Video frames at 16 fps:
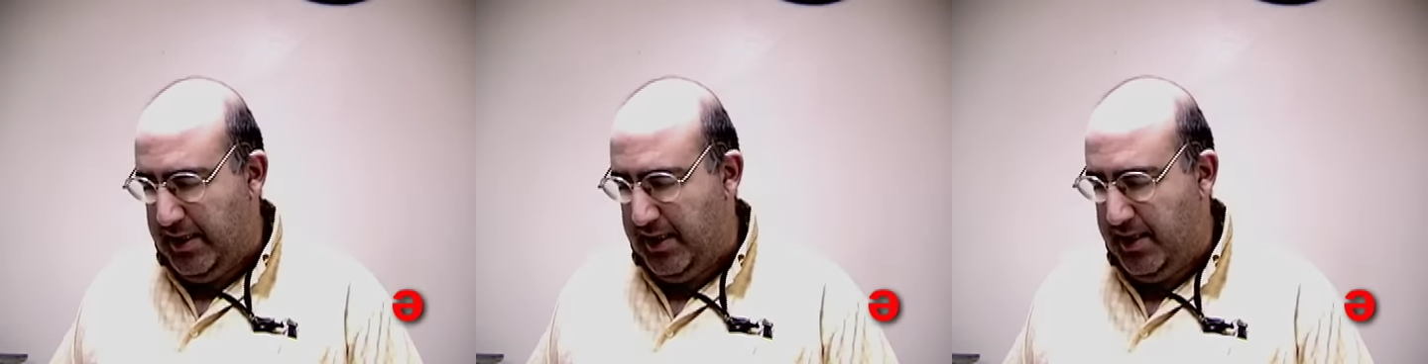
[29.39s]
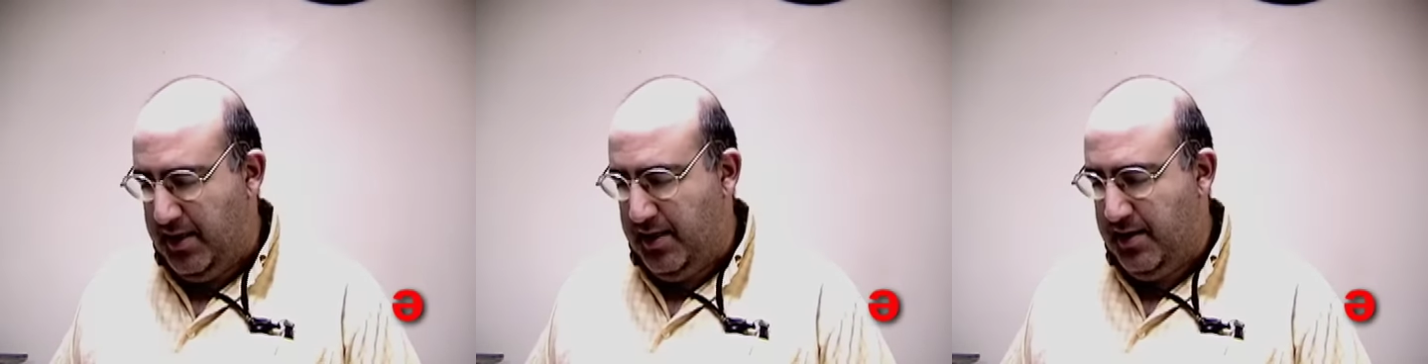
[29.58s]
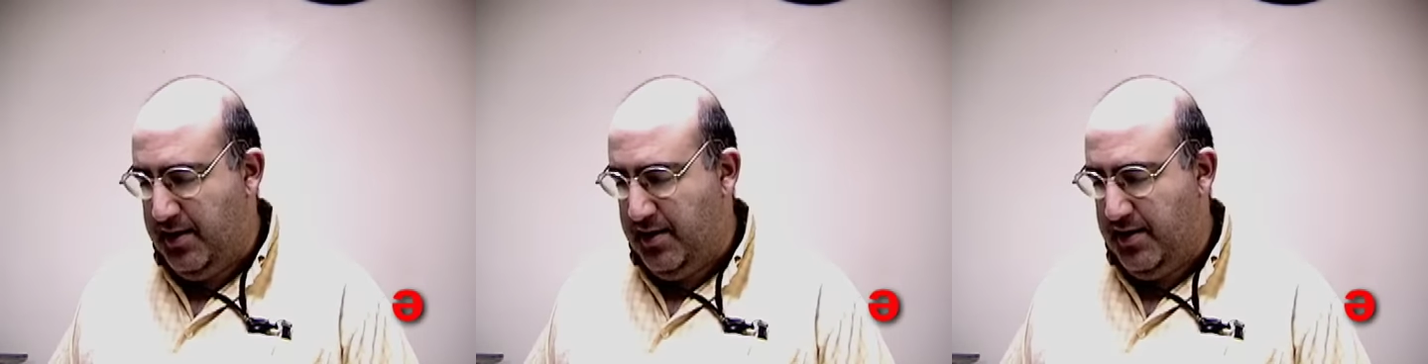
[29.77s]

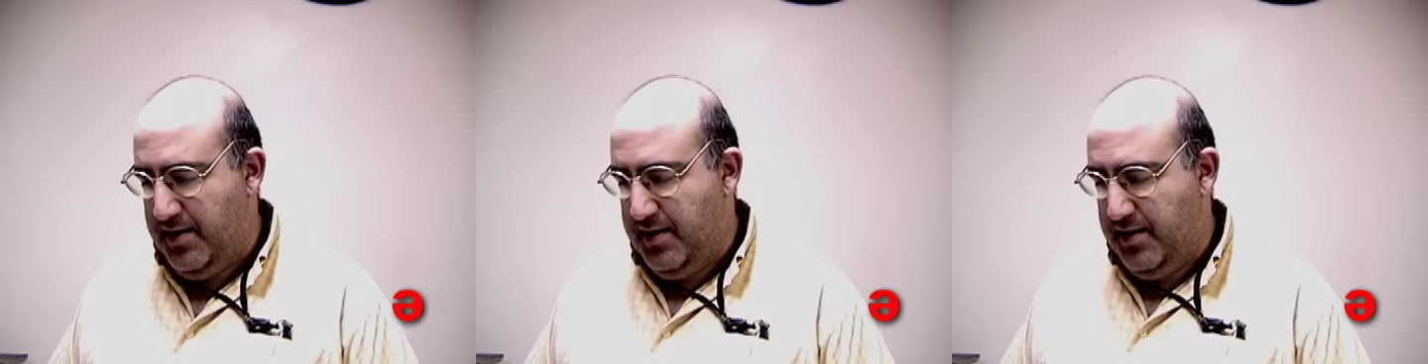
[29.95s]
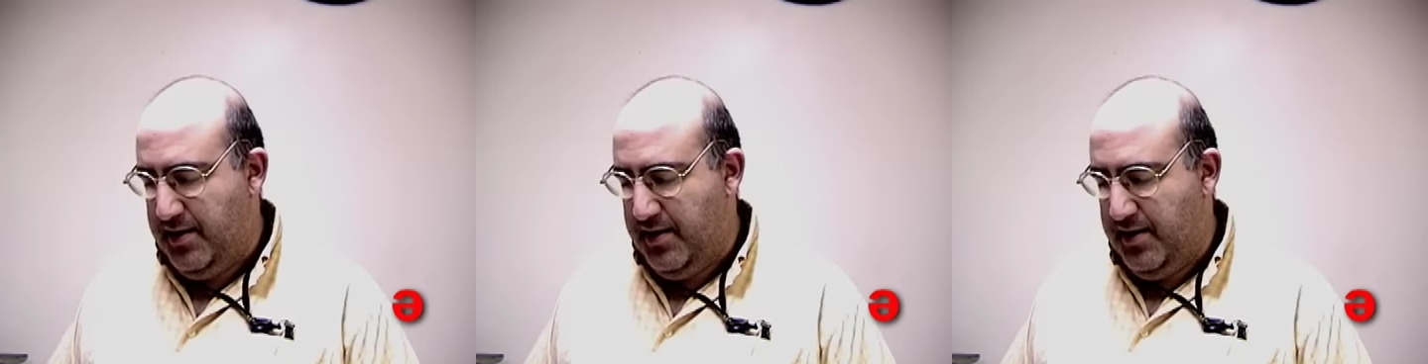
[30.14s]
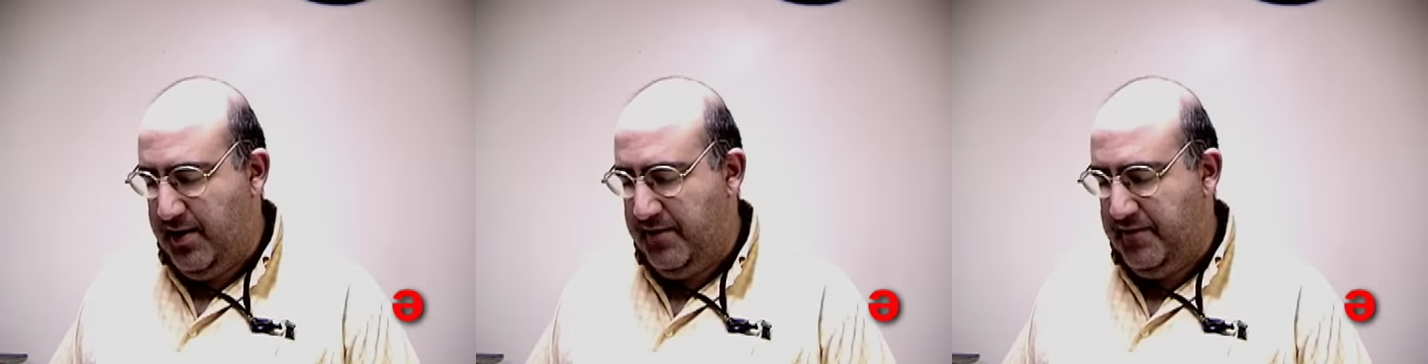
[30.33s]

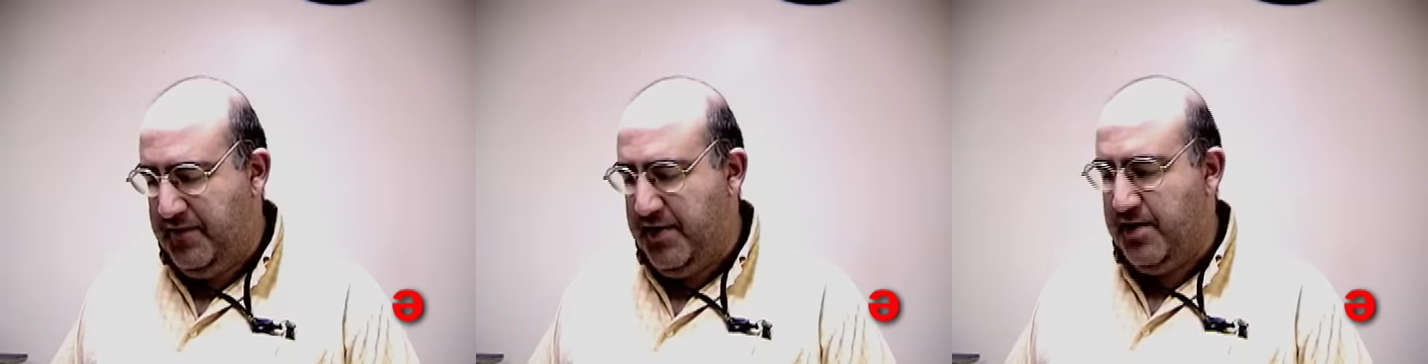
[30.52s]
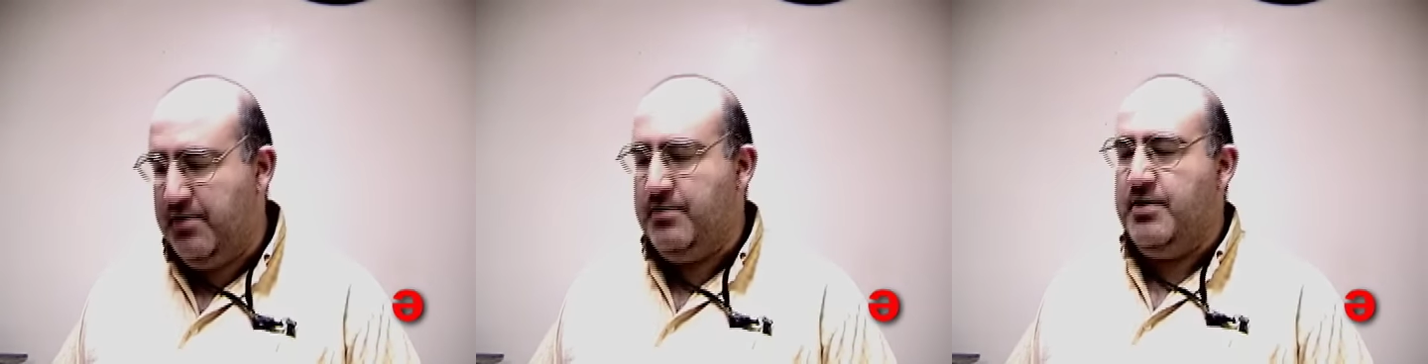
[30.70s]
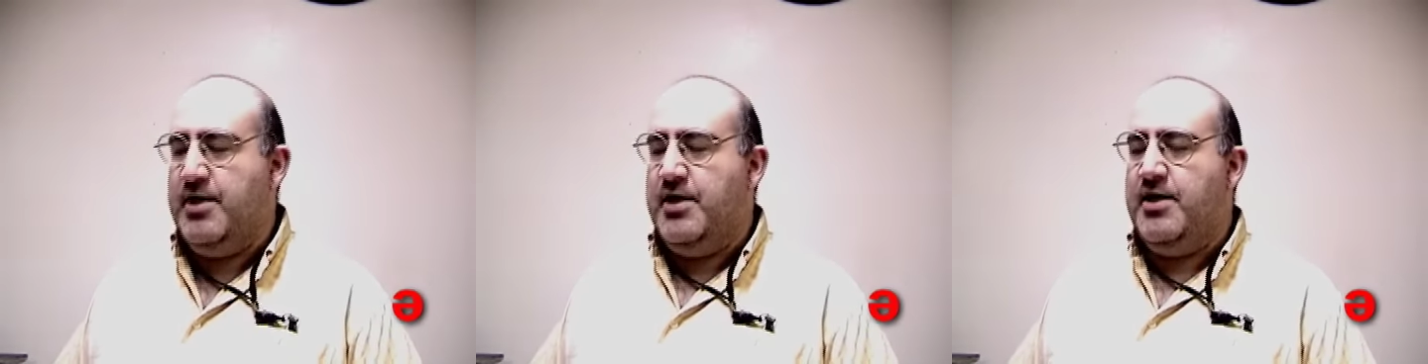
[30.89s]
I
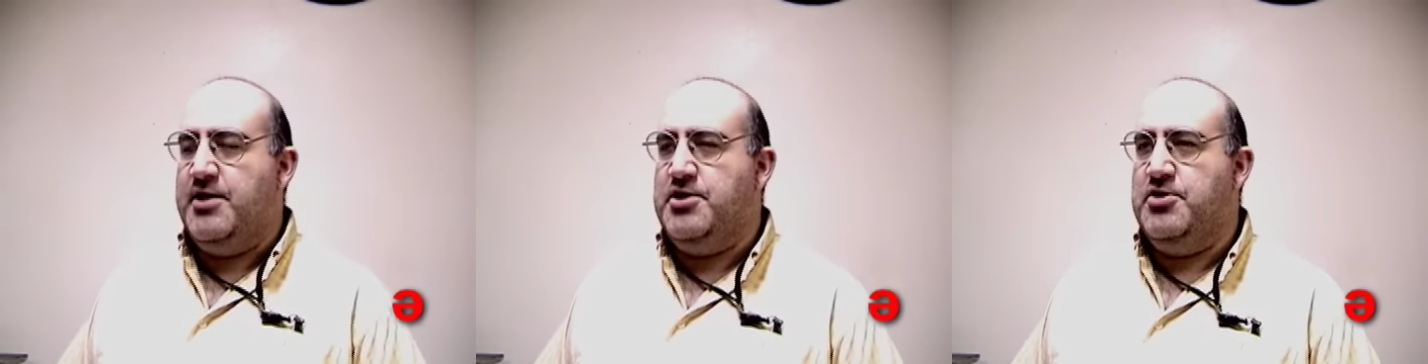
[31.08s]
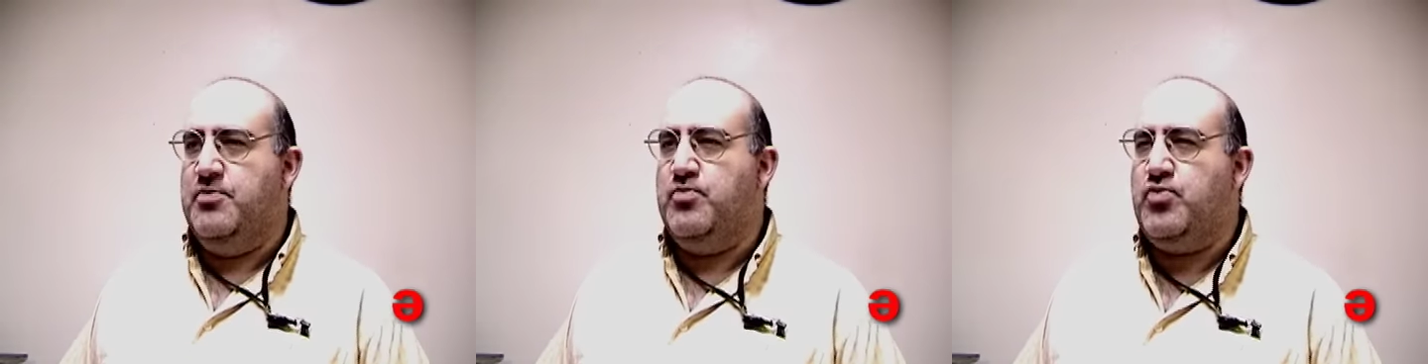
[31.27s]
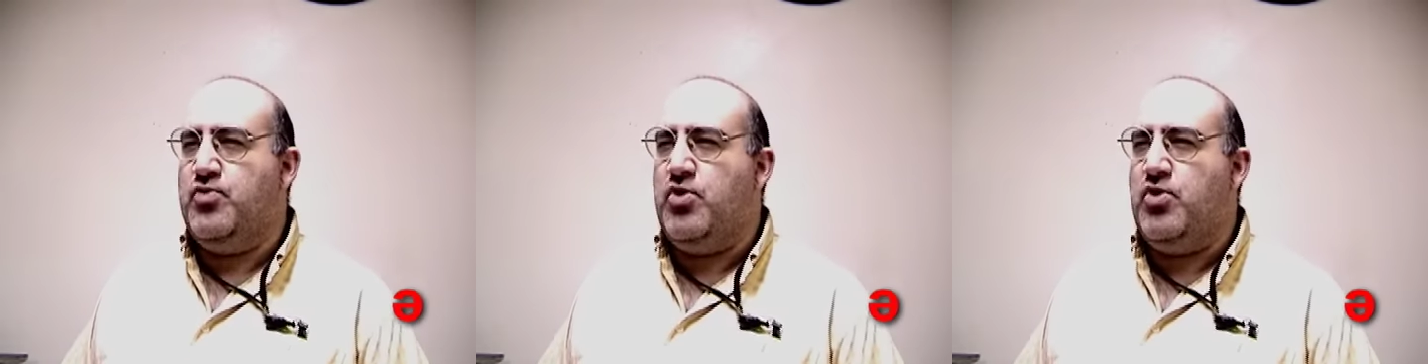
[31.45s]
felt that I should